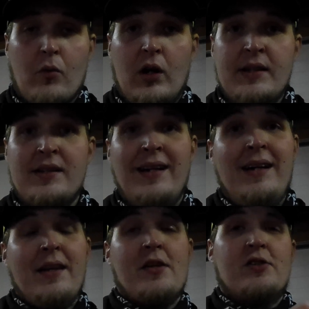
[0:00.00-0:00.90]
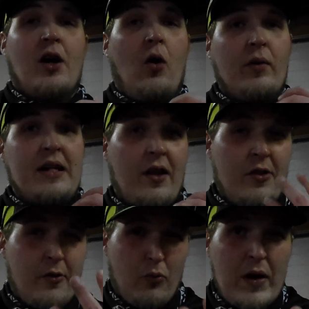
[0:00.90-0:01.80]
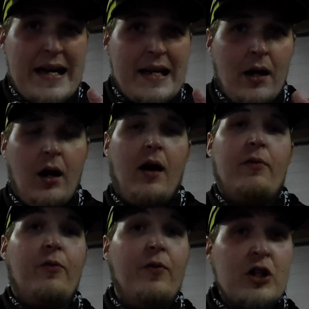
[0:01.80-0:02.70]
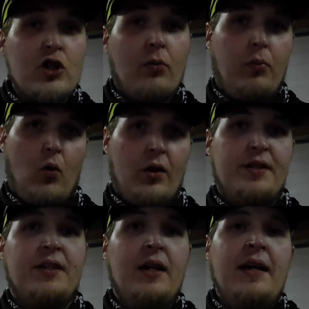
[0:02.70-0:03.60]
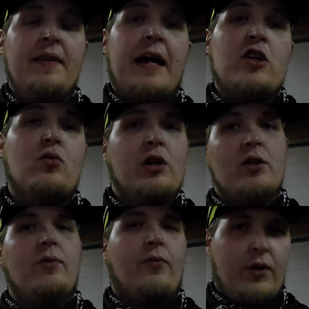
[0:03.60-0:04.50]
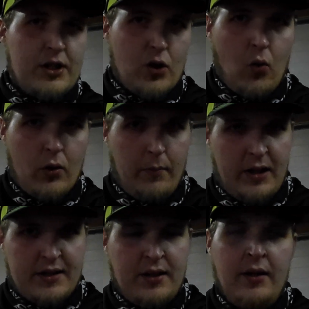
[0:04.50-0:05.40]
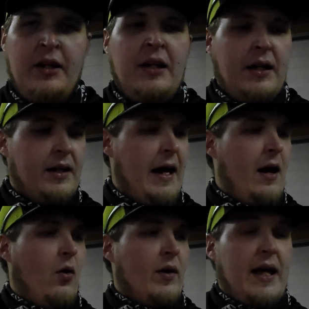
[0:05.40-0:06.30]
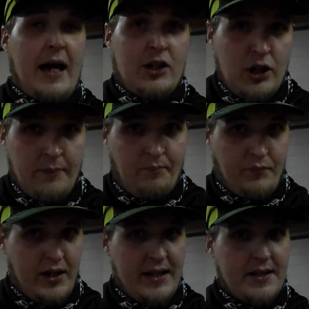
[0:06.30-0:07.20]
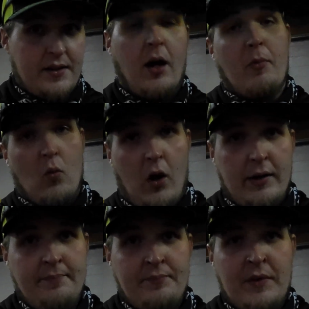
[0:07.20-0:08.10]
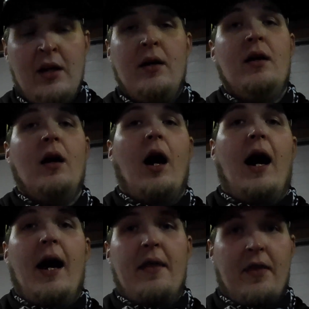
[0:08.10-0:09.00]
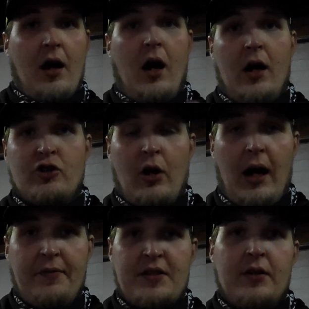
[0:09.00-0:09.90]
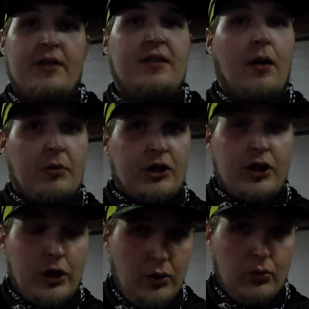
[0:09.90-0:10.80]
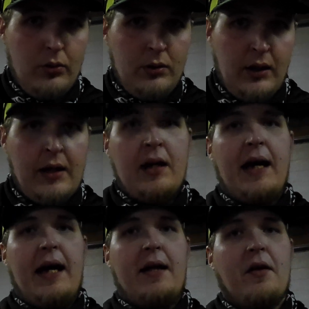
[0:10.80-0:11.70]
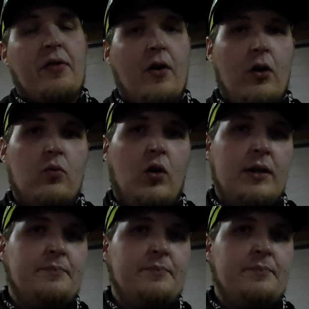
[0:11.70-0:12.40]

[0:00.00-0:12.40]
ones. There's only 3 official boards that you can use for these tournaments. Now, Ketch is number 1. The hog troughs, that's number 2, and the third one,